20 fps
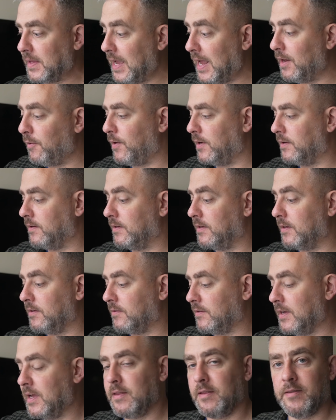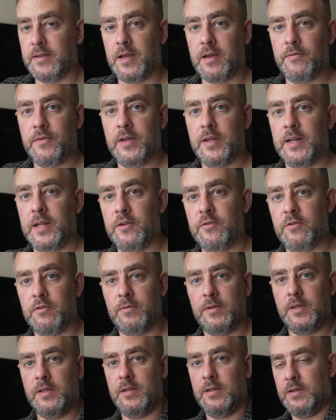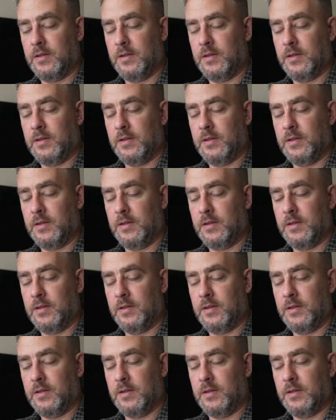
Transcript: Anyway, let's get this out of here now, shall we?